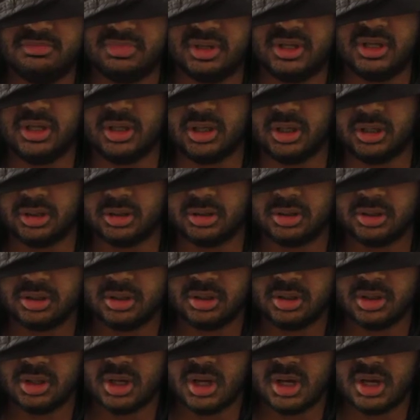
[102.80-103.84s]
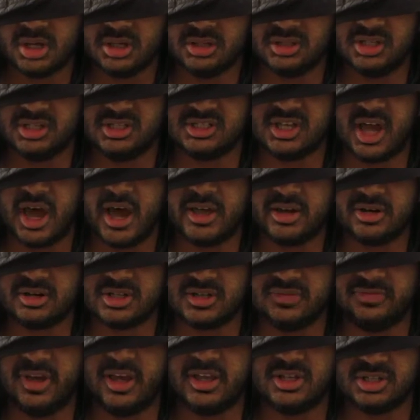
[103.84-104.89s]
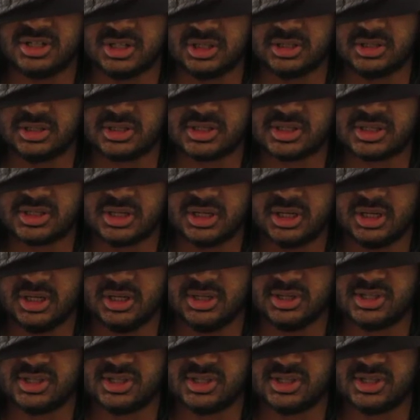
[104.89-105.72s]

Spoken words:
being desires vengeance in